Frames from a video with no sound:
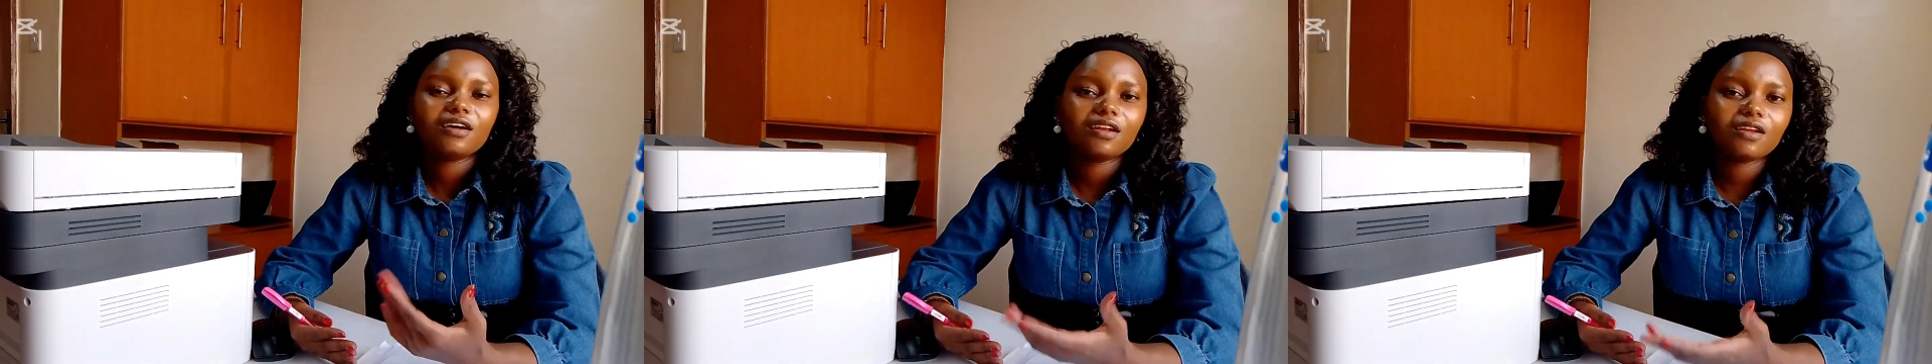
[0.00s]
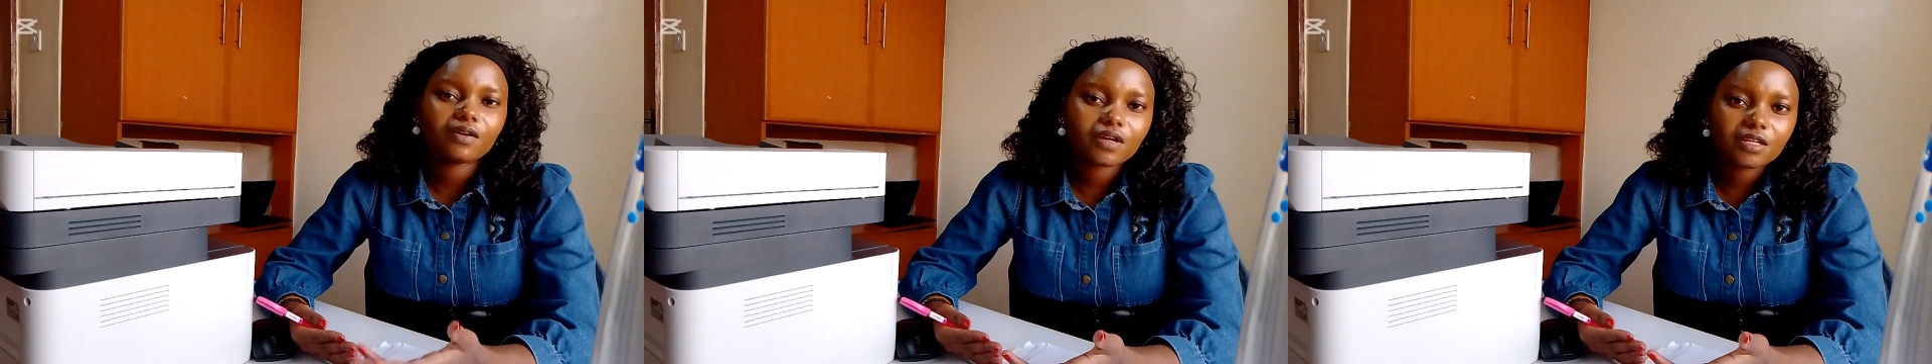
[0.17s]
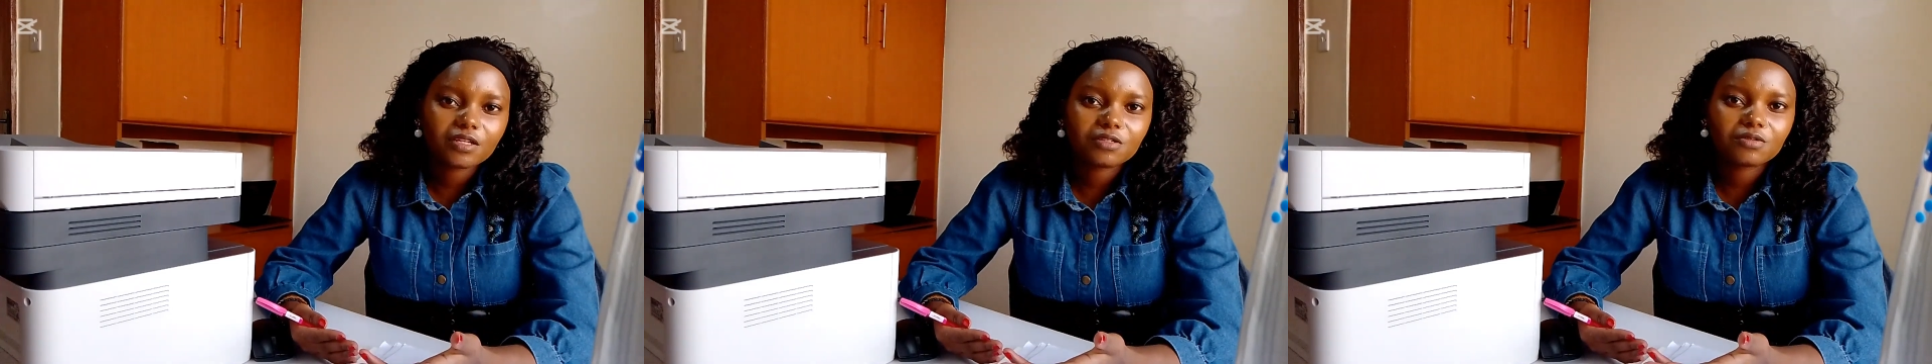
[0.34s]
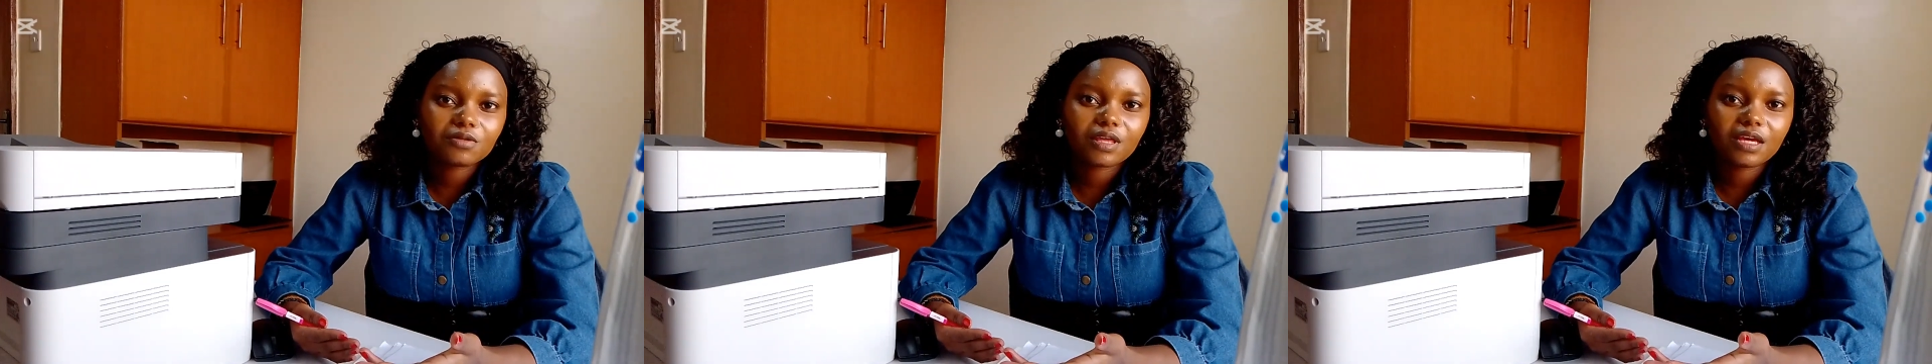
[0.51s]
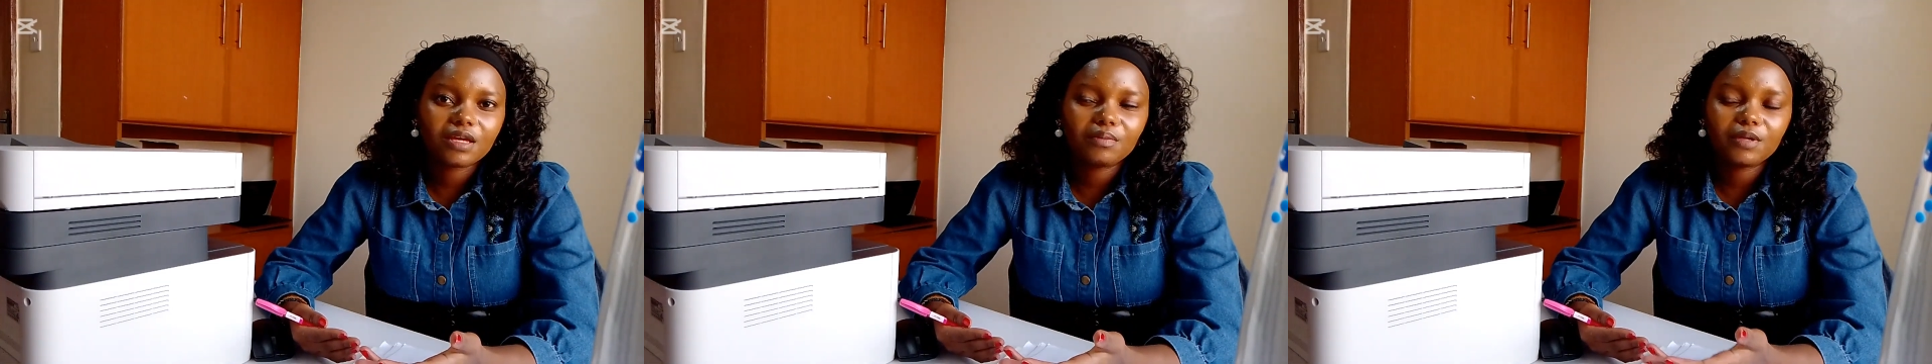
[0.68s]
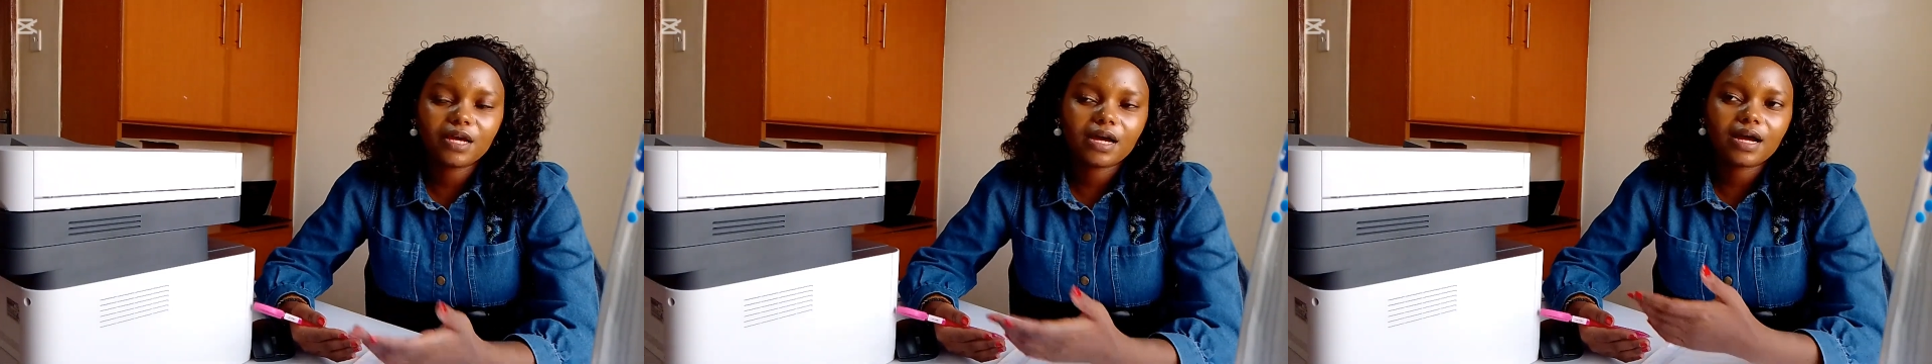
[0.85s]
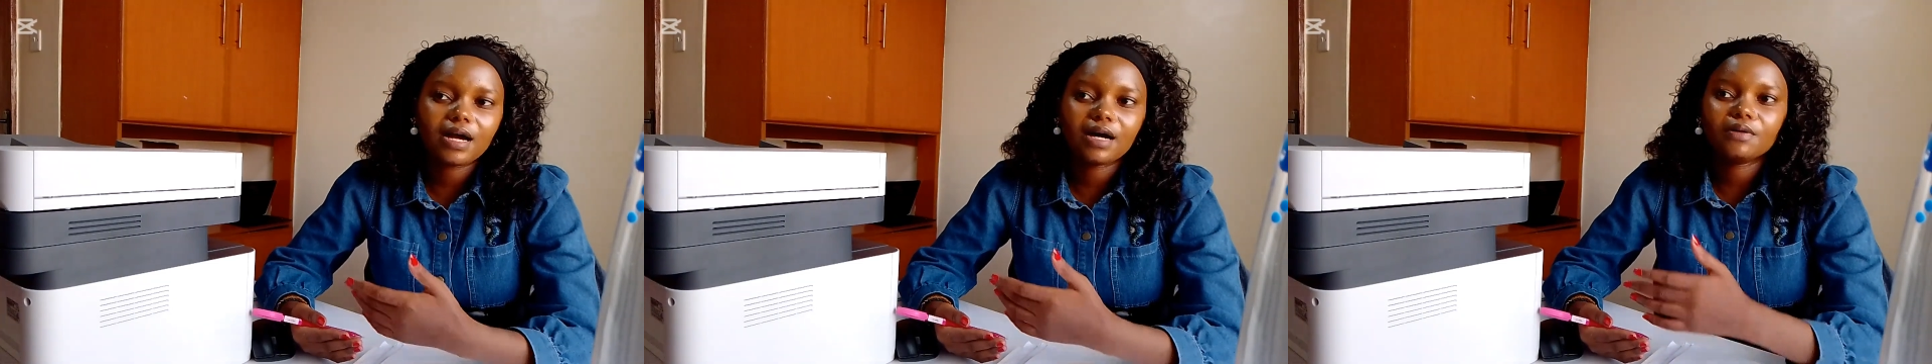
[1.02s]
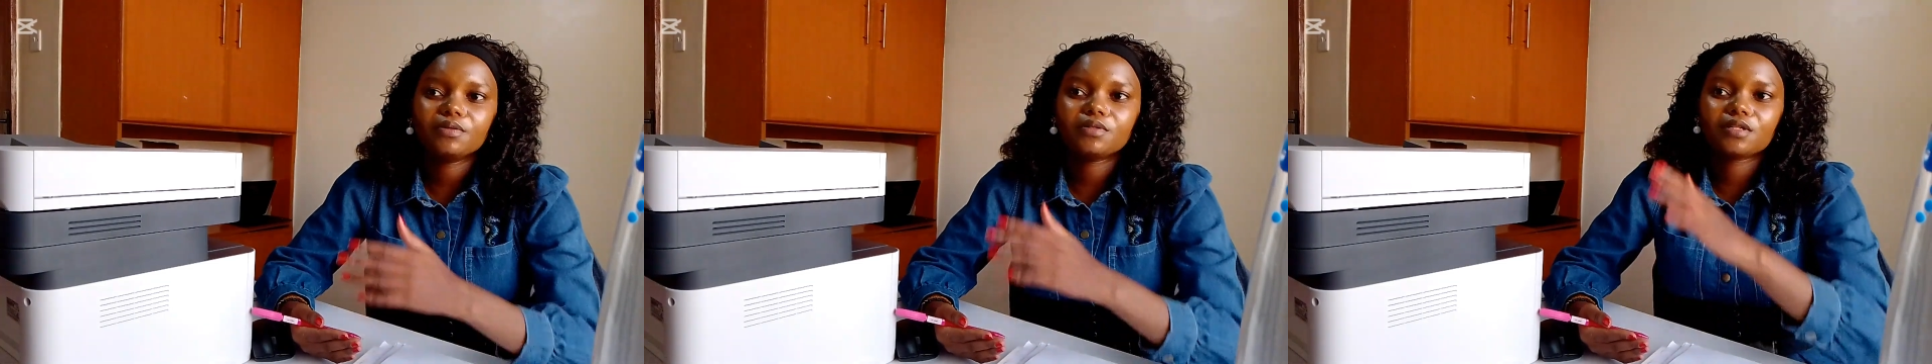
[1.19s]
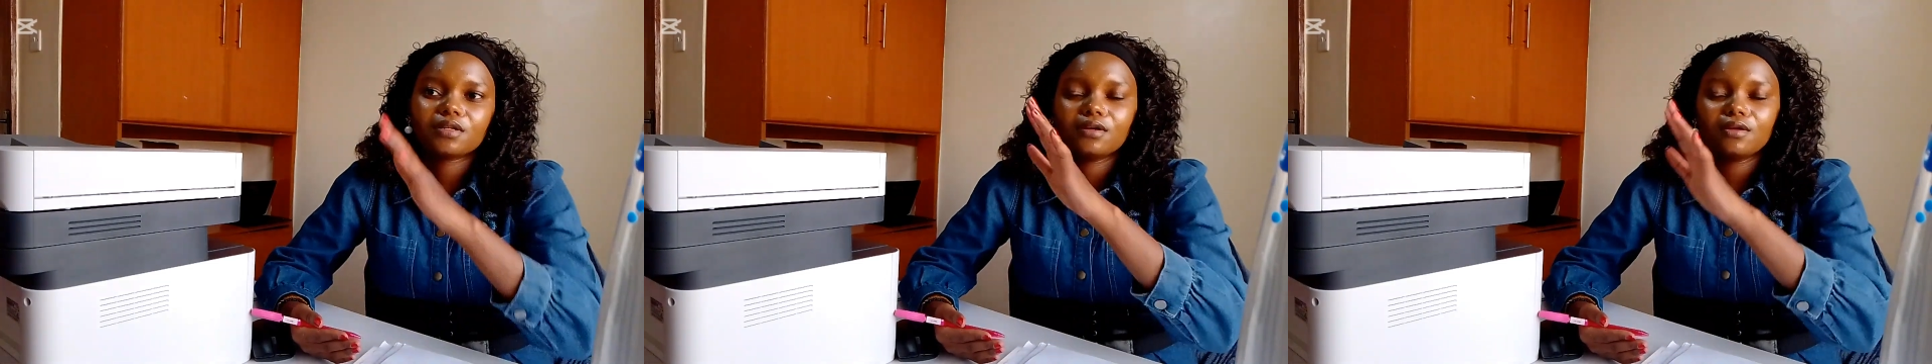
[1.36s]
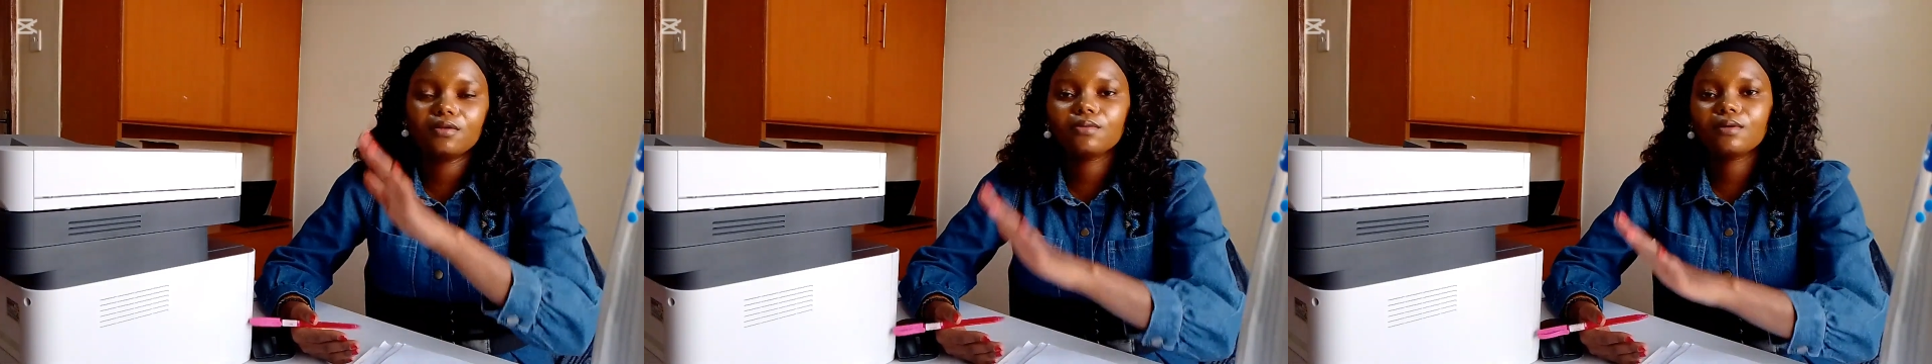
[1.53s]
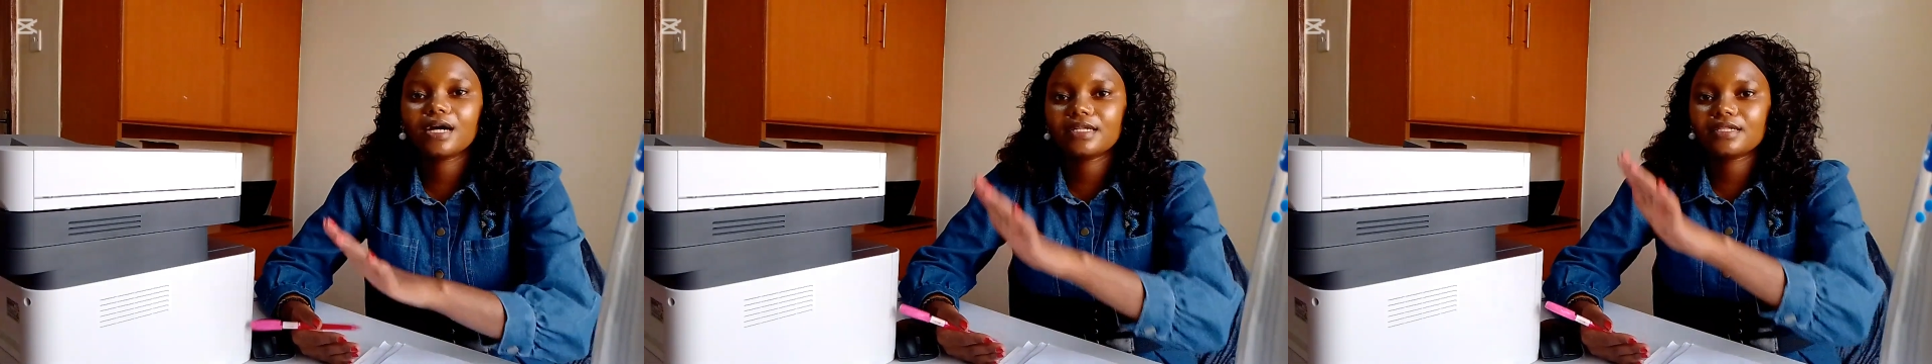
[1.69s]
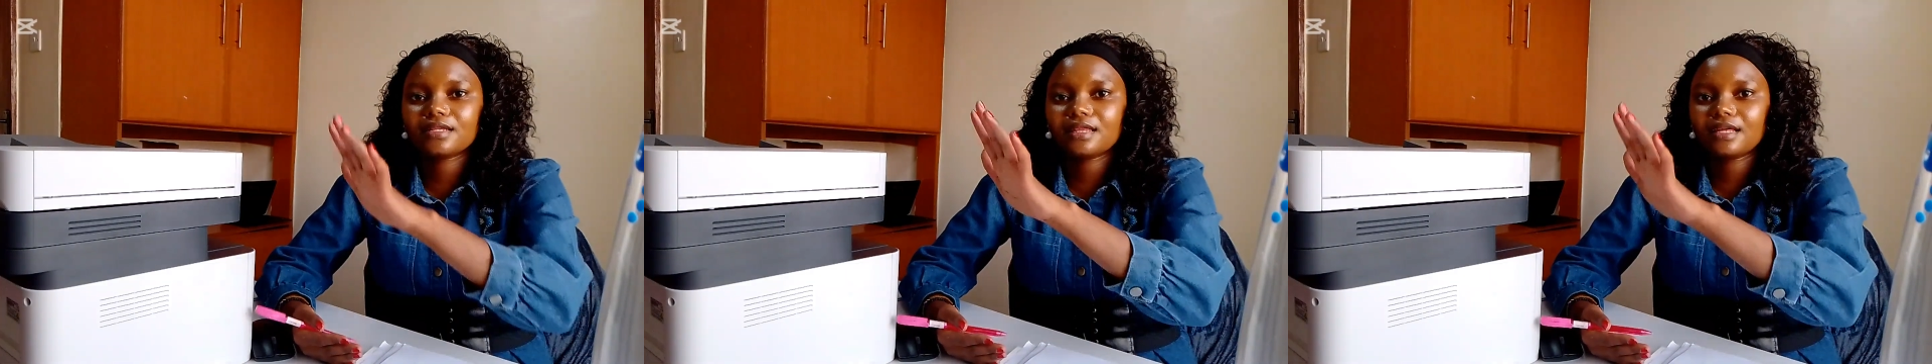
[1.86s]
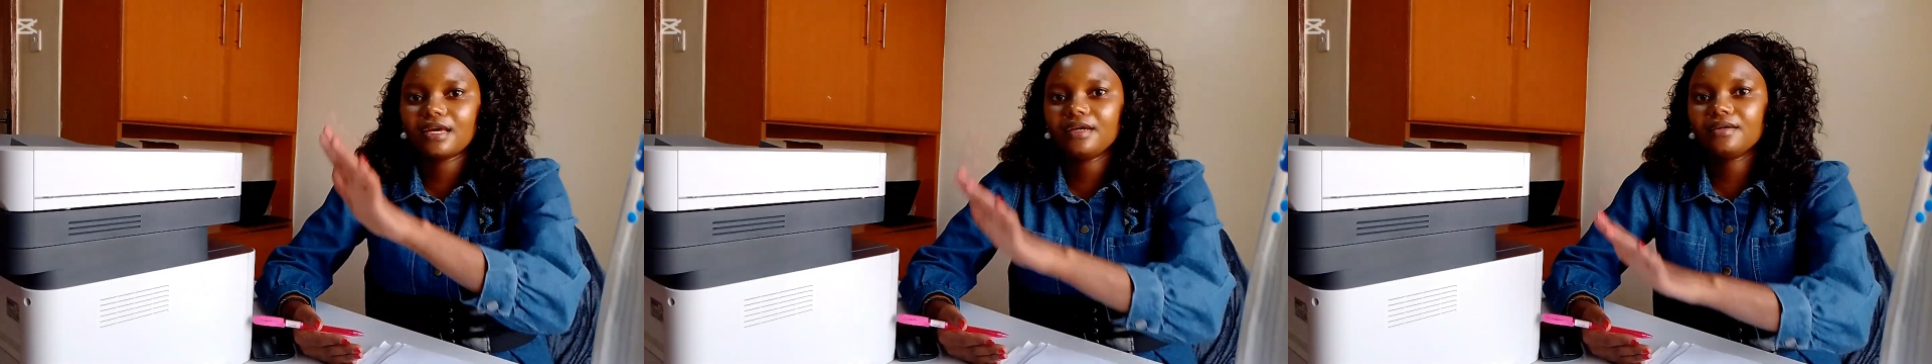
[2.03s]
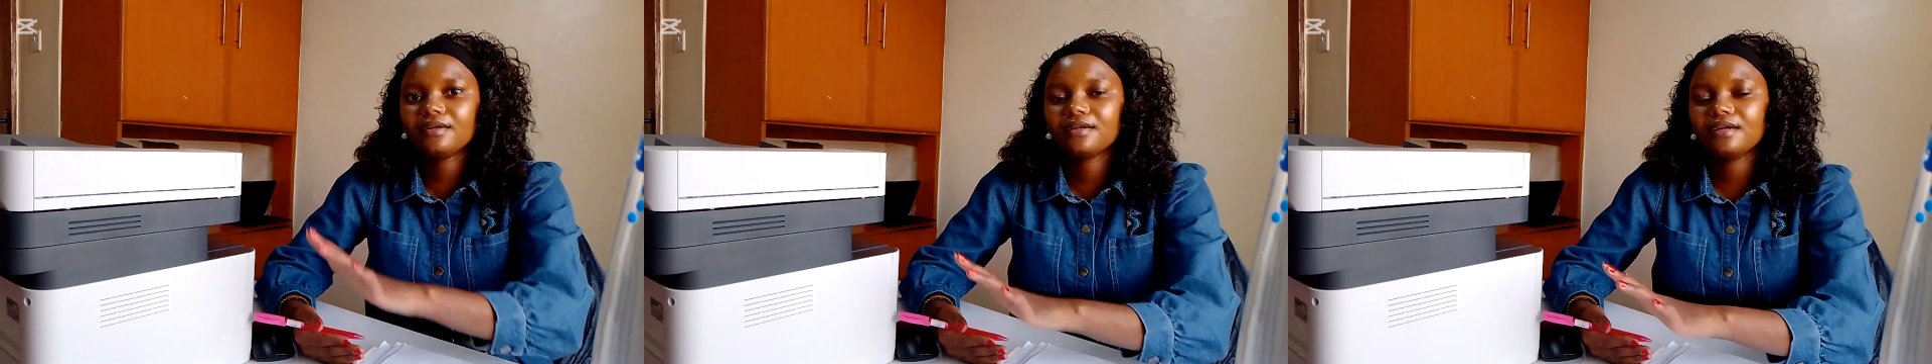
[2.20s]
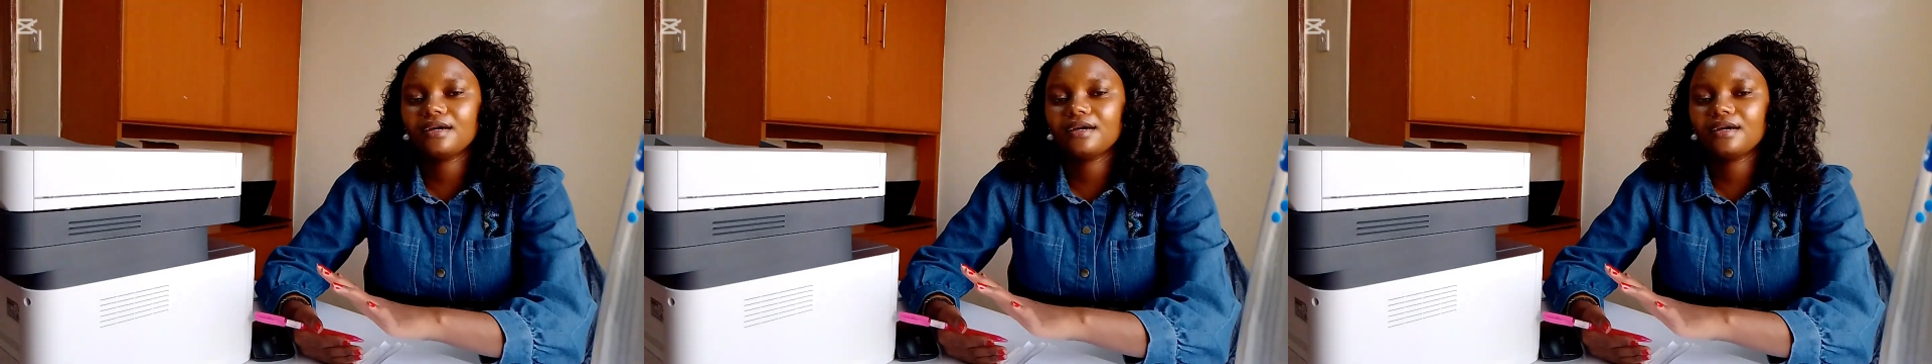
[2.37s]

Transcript: log into the email account, look at the